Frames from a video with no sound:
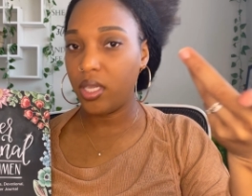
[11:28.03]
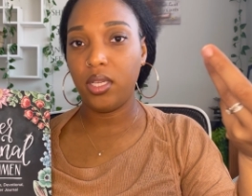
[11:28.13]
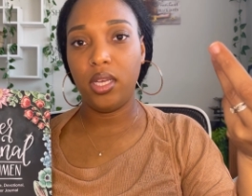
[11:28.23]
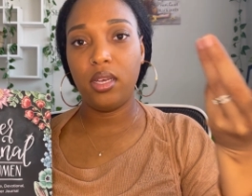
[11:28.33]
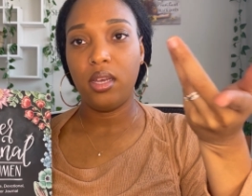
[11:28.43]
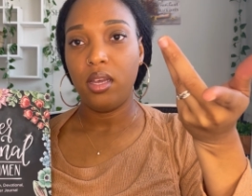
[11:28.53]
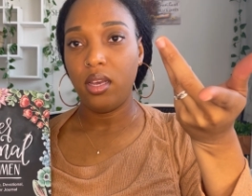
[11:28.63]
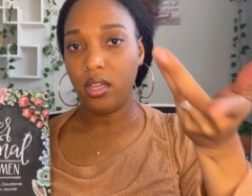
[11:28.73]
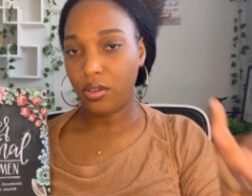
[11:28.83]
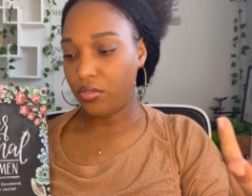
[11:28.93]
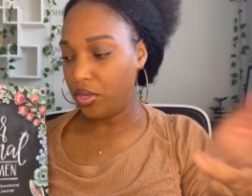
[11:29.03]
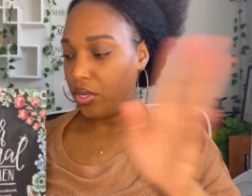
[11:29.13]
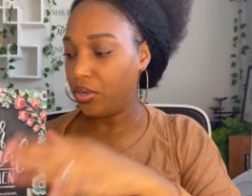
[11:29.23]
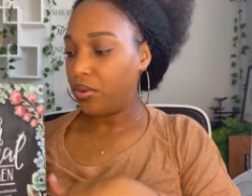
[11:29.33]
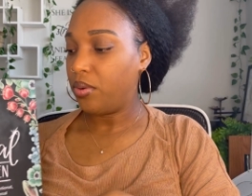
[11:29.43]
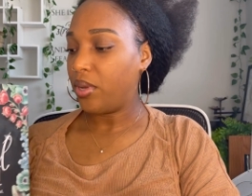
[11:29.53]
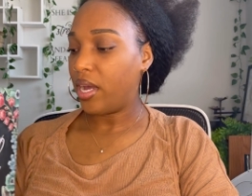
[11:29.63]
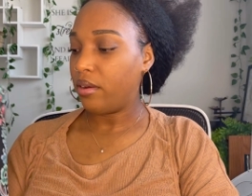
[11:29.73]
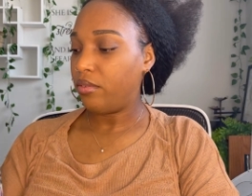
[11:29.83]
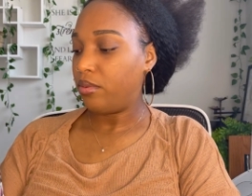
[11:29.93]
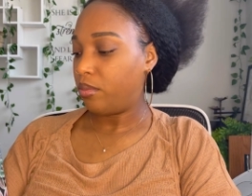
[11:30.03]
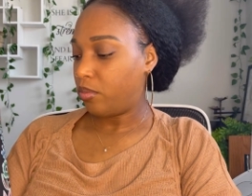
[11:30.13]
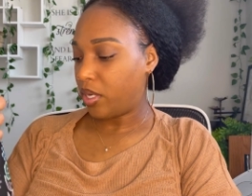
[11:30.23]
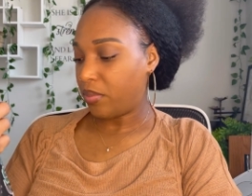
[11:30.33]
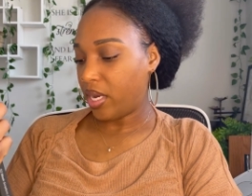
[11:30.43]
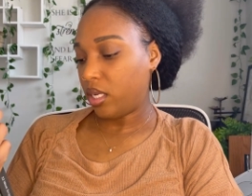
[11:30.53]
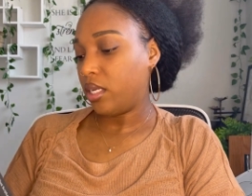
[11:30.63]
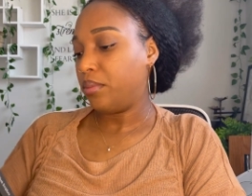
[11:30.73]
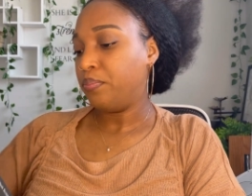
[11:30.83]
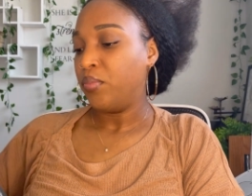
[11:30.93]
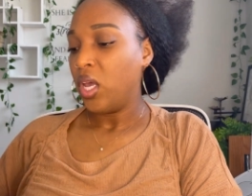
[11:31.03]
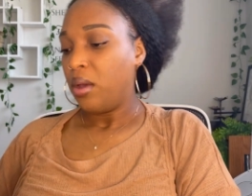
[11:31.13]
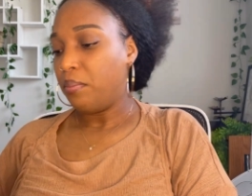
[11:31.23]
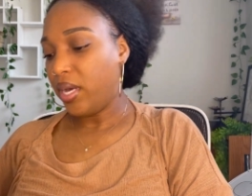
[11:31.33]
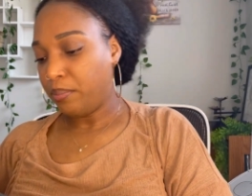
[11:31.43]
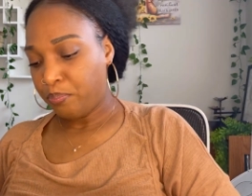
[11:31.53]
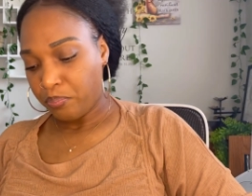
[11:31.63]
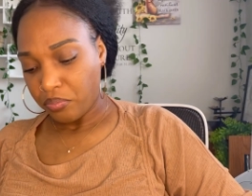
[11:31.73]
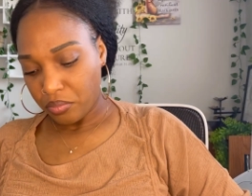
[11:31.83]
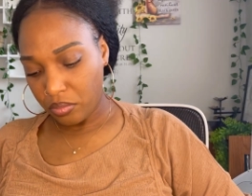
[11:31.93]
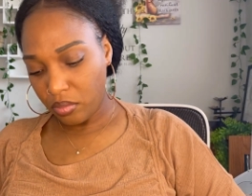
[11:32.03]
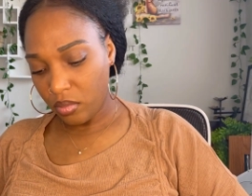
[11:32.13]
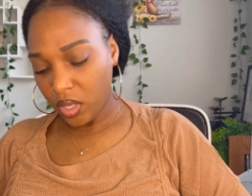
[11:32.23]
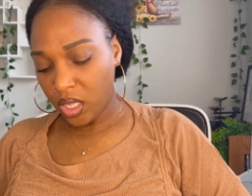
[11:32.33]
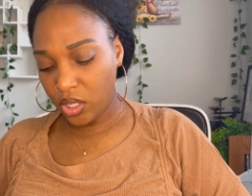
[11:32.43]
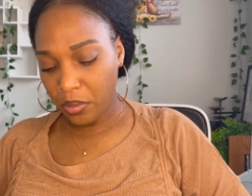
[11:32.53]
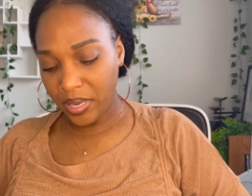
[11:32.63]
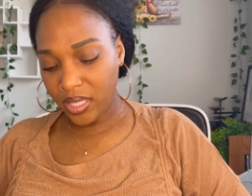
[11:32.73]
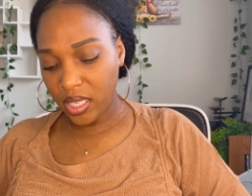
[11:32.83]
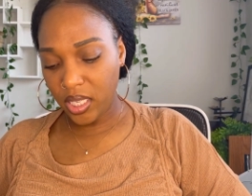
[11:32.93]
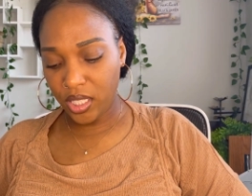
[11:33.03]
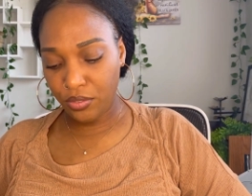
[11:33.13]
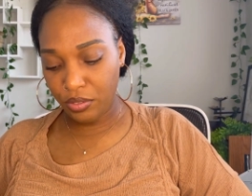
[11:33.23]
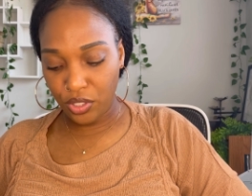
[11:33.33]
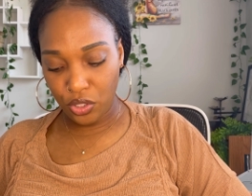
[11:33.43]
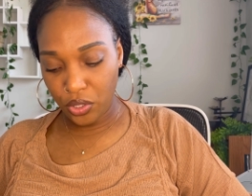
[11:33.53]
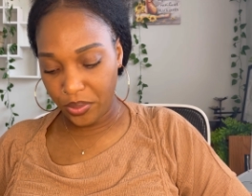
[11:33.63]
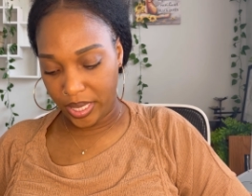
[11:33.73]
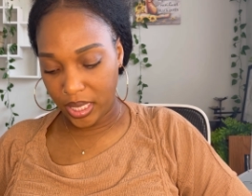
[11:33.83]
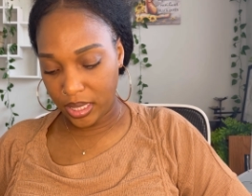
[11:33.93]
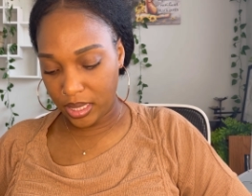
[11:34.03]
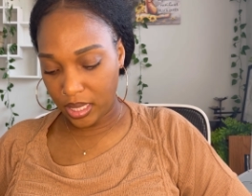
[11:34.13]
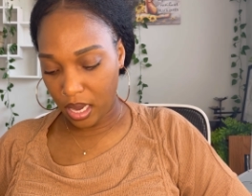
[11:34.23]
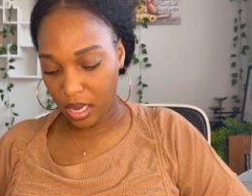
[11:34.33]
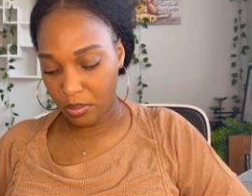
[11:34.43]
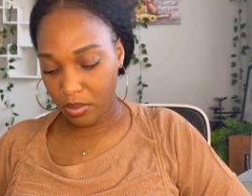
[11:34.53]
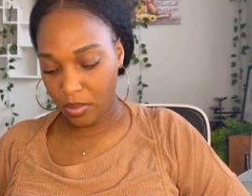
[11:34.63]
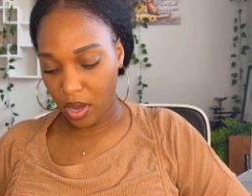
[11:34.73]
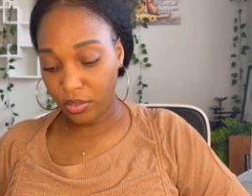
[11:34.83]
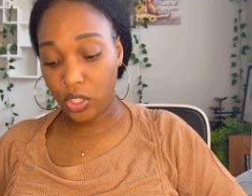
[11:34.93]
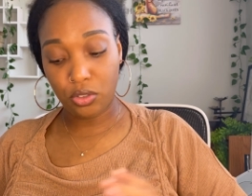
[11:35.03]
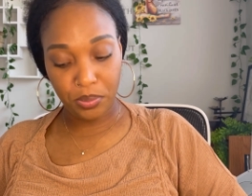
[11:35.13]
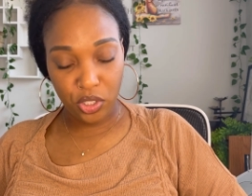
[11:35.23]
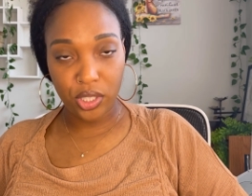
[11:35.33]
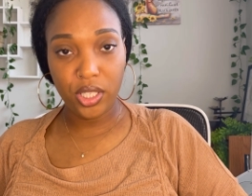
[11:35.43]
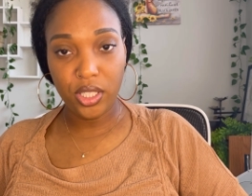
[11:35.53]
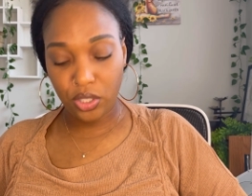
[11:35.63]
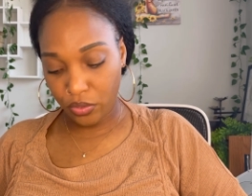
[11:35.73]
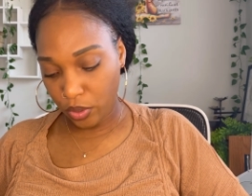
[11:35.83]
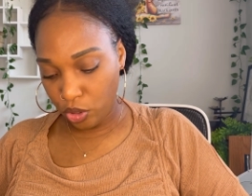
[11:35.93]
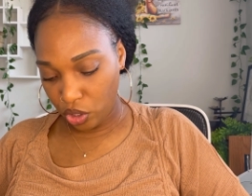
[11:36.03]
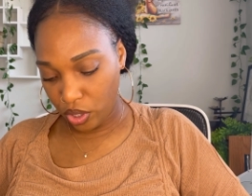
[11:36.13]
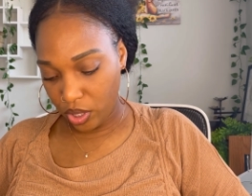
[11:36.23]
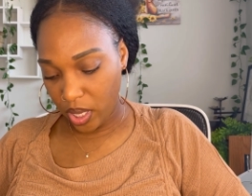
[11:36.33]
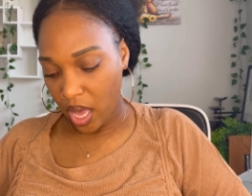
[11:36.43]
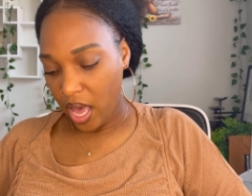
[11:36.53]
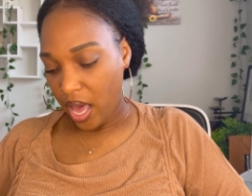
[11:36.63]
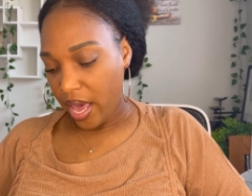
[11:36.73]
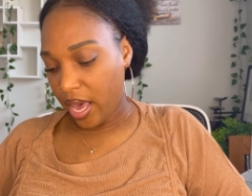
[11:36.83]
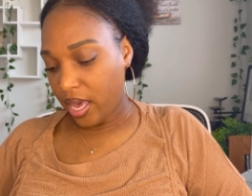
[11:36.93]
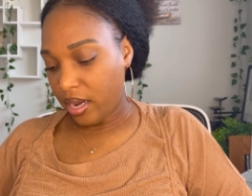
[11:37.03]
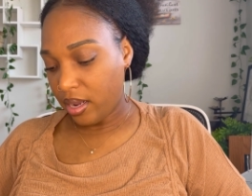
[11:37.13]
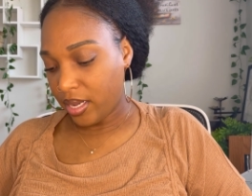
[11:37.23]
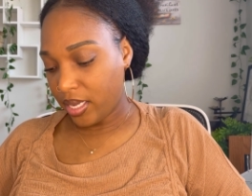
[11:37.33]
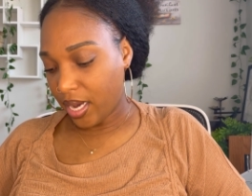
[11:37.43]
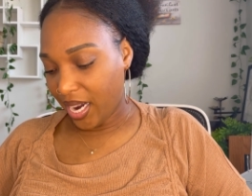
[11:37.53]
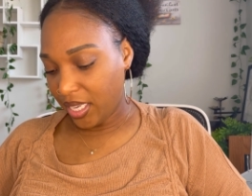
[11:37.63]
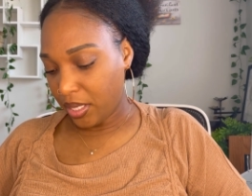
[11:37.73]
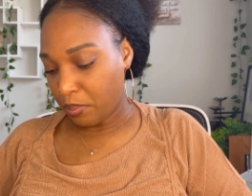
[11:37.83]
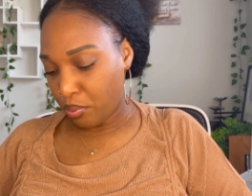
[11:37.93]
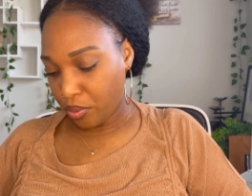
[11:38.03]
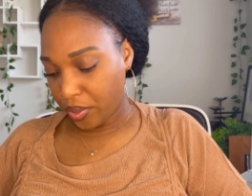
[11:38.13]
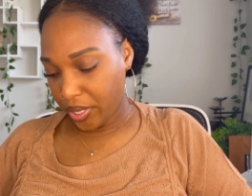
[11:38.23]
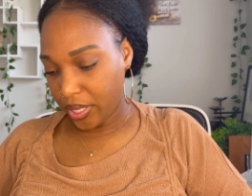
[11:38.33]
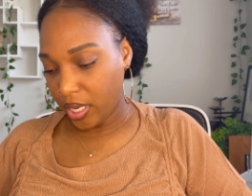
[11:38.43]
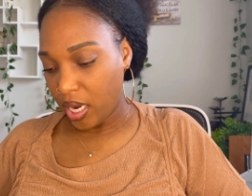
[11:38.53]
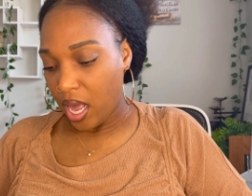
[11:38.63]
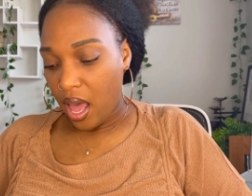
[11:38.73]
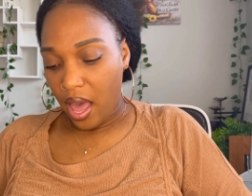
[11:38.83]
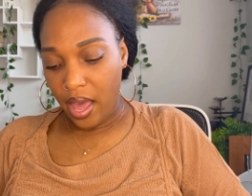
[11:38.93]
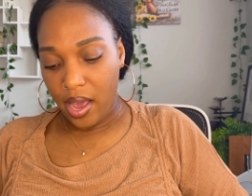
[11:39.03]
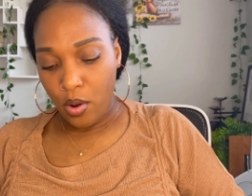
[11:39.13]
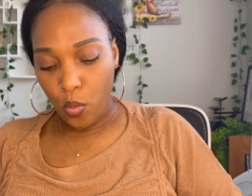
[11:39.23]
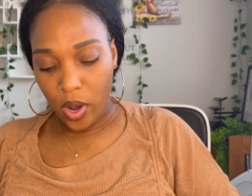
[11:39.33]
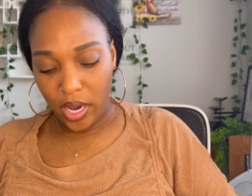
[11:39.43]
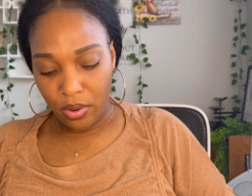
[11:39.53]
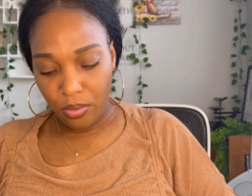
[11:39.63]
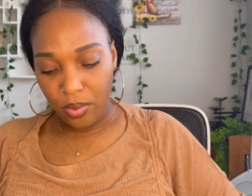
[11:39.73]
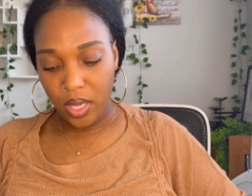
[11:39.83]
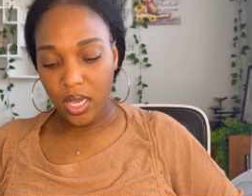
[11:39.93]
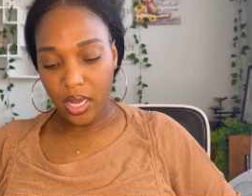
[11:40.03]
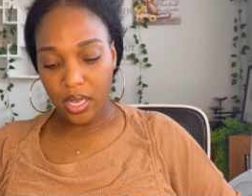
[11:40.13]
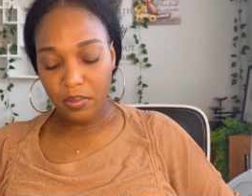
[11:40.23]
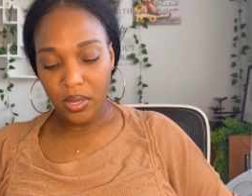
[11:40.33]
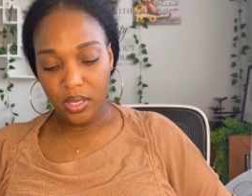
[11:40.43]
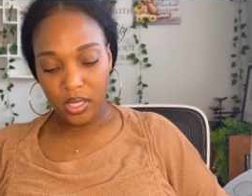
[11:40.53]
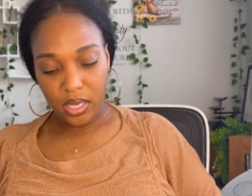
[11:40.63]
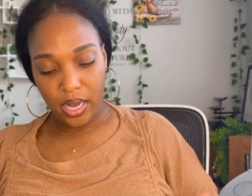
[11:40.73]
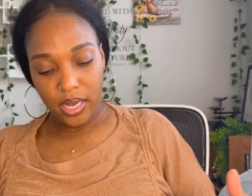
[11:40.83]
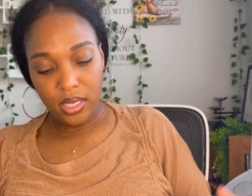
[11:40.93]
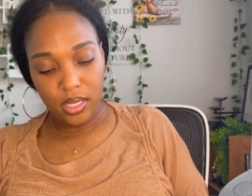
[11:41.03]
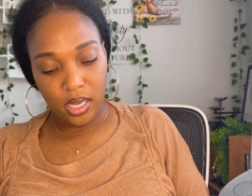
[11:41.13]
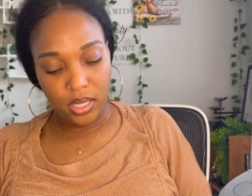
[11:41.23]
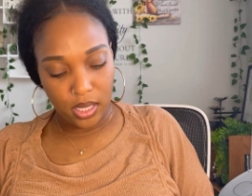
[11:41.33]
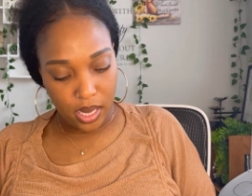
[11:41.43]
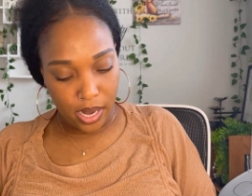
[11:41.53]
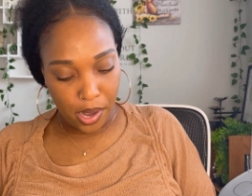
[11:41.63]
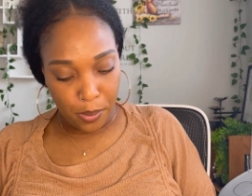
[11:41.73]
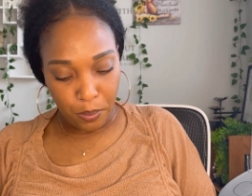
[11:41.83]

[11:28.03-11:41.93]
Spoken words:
link in the video when I'm editing. But so basically it's 52 weeks of scripture, devotional, and guided prayer. And what I really like about this, guys, is that